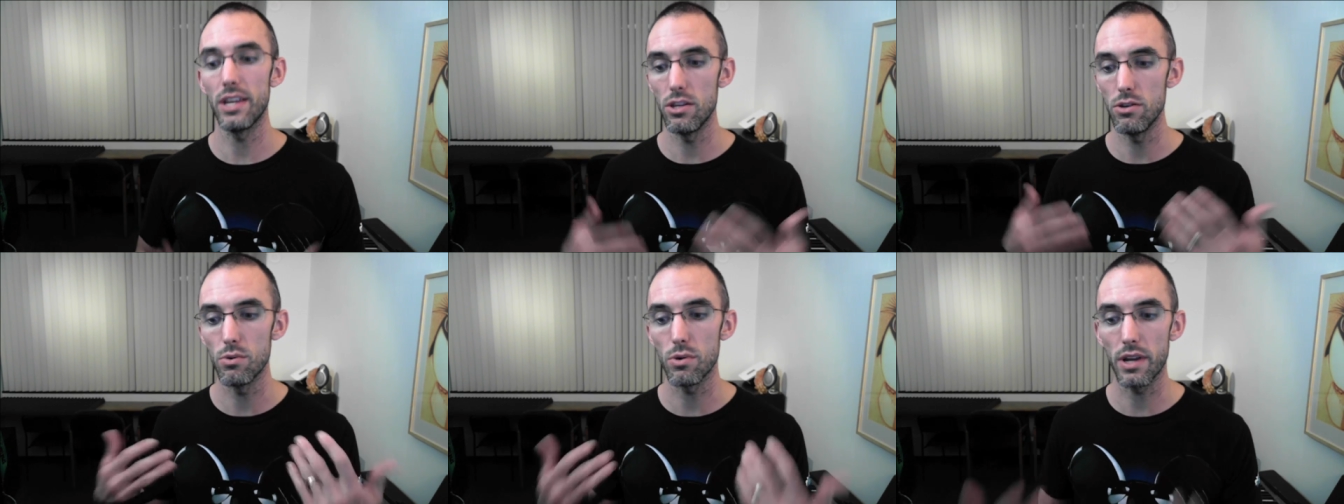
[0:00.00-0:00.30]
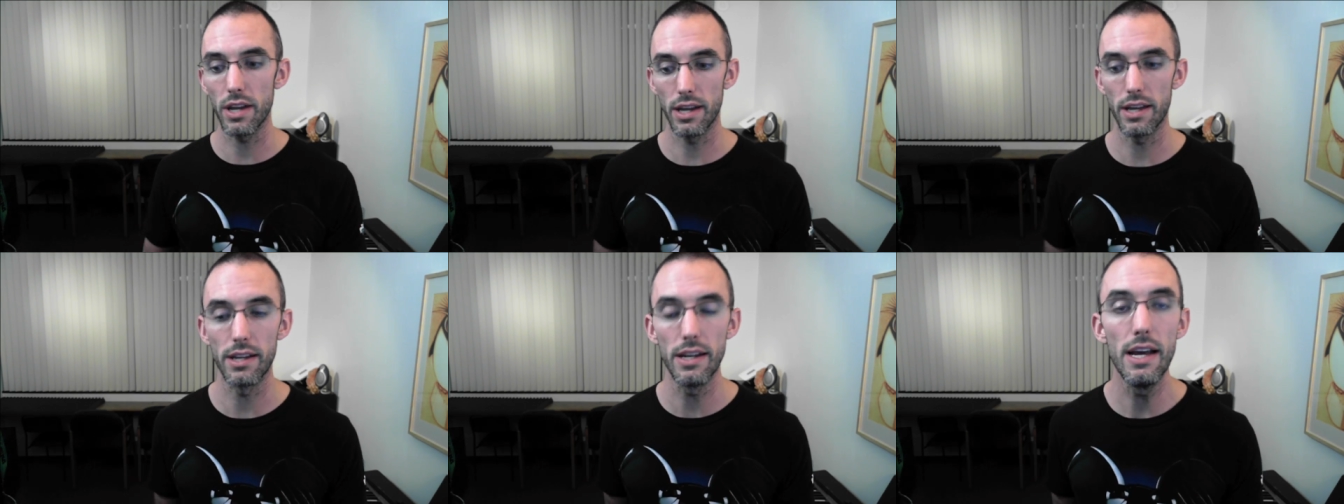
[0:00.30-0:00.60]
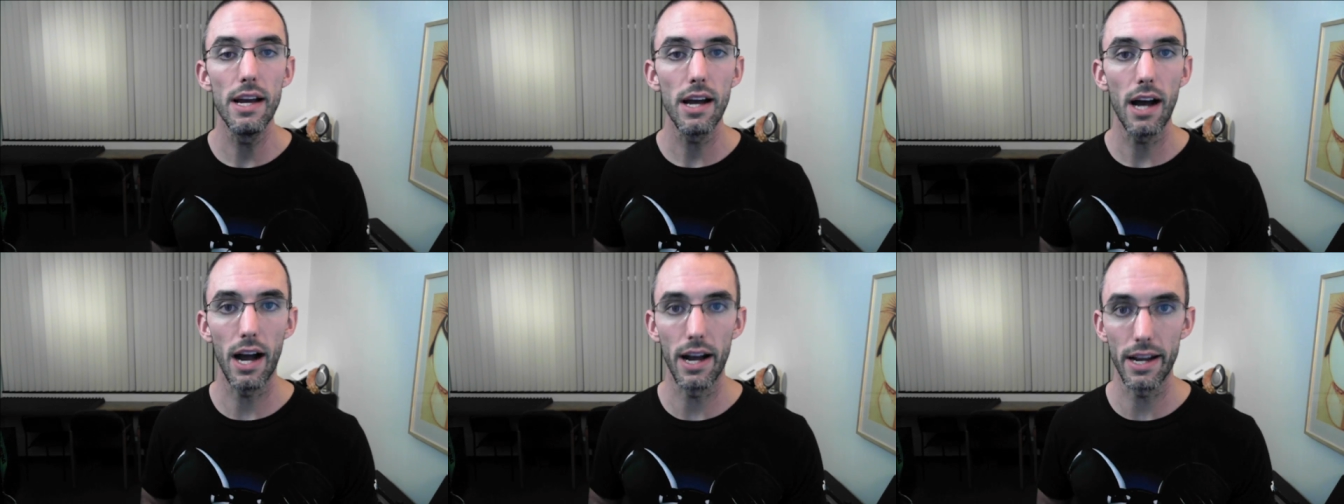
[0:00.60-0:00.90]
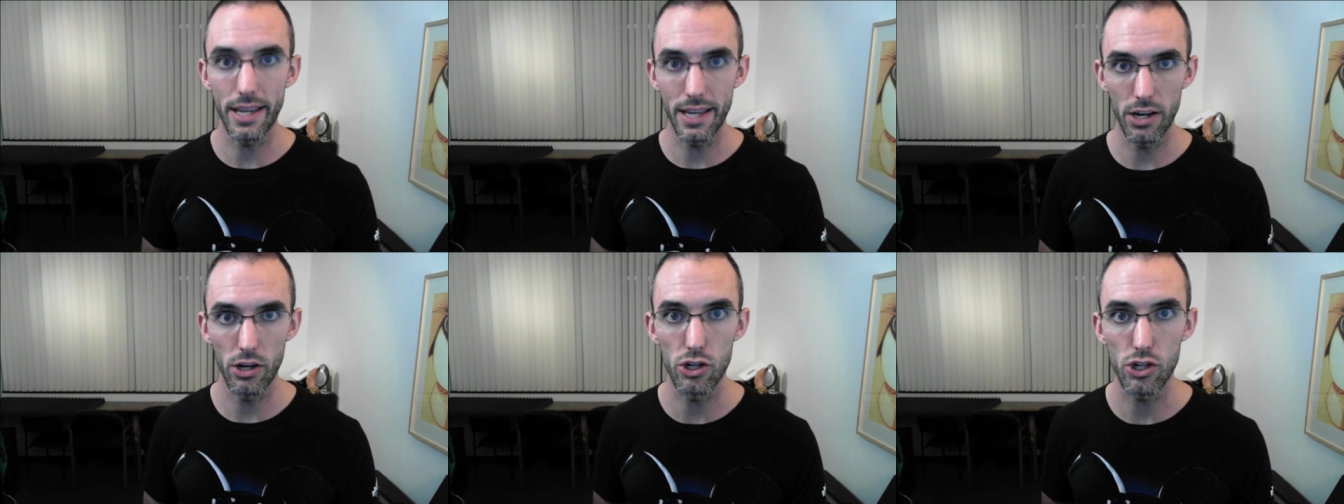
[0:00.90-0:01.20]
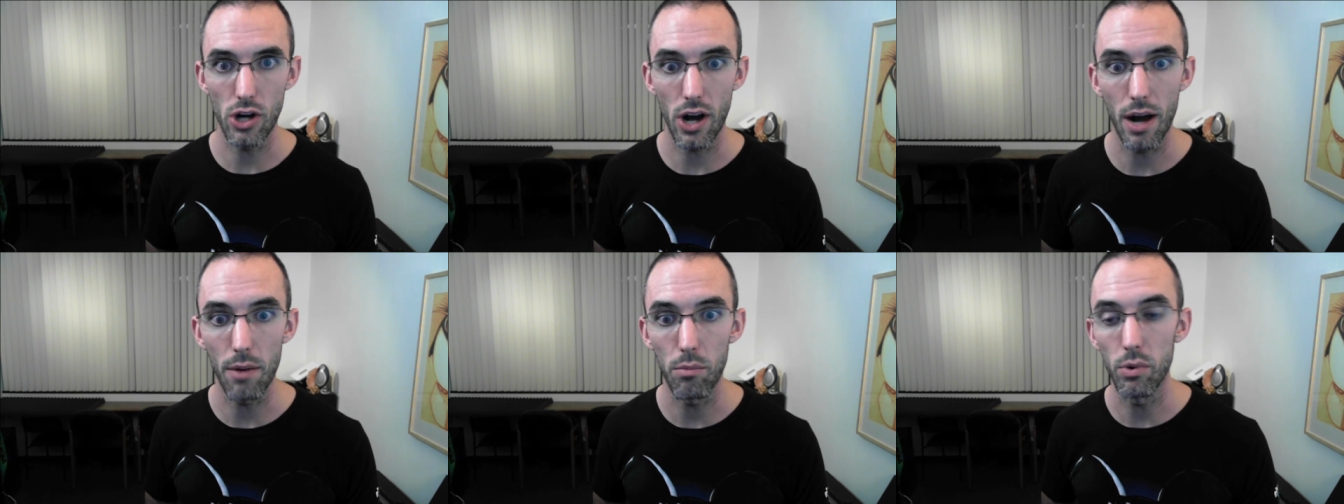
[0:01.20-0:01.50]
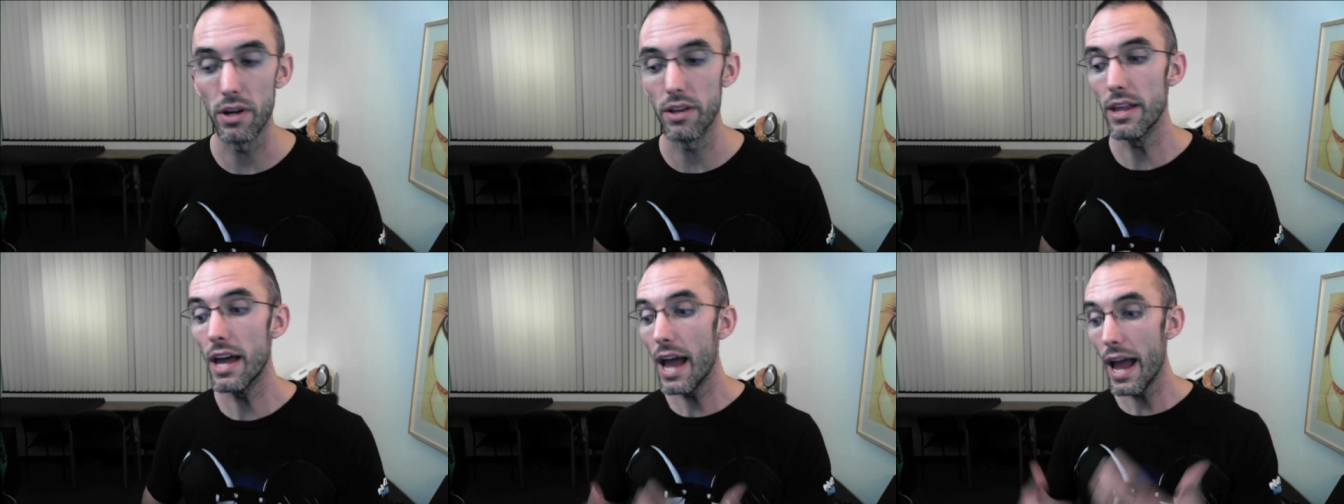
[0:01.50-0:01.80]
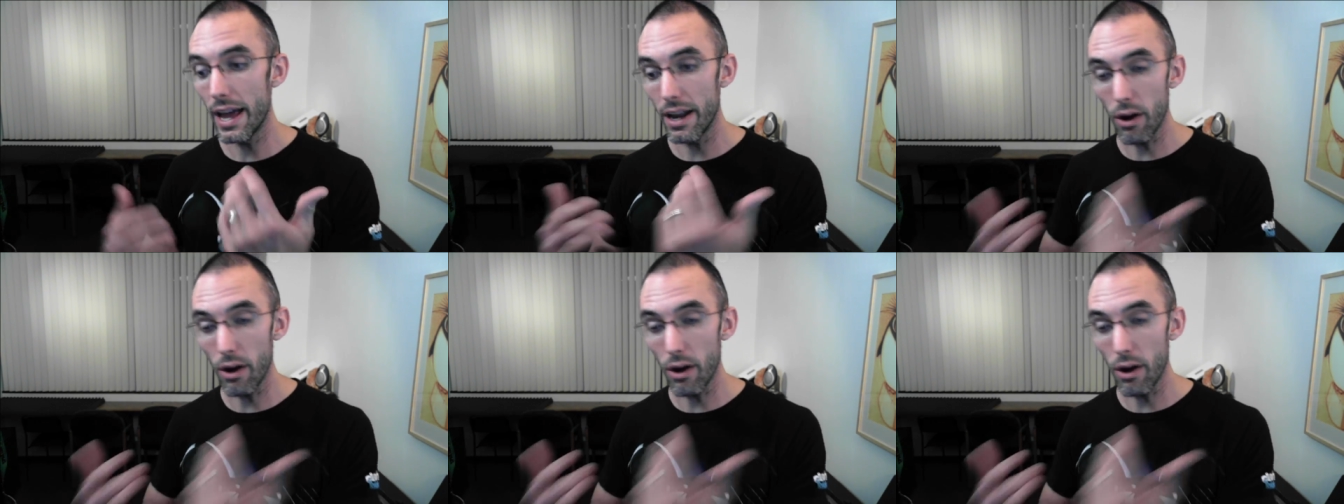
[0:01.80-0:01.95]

that you can uh, get a job with.